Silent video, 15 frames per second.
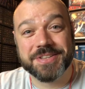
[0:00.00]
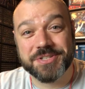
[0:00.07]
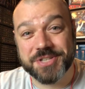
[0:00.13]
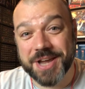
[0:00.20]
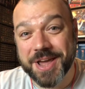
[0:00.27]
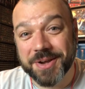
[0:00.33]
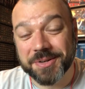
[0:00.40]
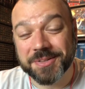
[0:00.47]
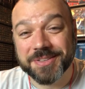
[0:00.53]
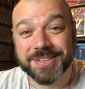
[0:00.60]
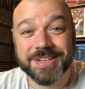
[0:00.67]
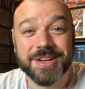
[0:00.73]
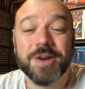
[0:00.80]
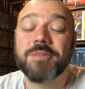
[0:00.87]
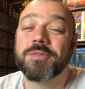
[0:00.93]
the channel.
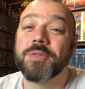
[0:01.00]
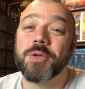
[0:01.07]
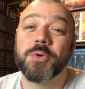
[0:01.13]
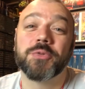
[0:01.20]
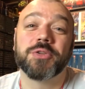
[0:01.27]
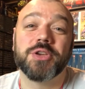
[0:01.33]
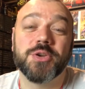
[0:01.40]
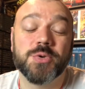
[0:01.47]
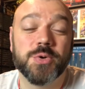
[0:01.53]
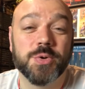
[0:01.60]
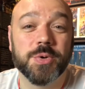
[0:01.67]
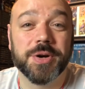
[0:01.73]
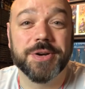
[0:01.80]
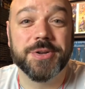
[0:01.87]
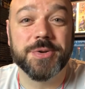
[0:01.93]
For those of you
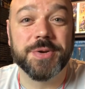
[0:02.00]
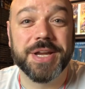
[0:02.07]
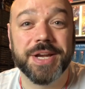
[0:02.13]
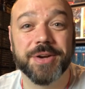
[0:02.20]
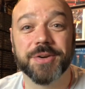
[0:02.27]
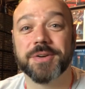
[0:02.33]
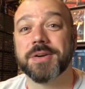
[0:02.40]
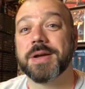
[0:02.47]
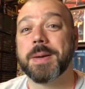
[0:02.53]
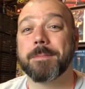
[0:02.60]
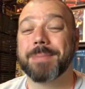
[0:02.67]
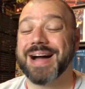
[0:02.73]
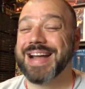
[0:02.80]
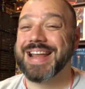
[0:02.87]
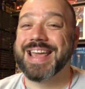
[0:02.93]
who are new here,
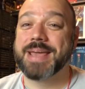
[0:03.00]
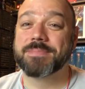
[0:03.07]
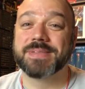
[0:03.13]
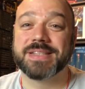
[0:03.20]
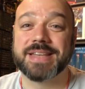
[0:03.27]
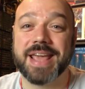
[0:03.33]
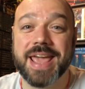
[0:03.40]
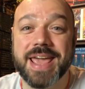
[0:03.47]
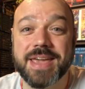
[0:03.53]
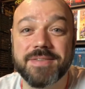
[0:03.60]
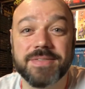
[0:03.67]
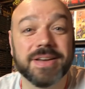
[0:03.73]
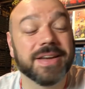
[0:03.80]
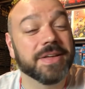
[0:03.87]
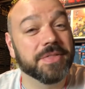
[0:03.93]
my name's
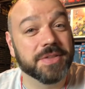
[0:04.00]
Dave.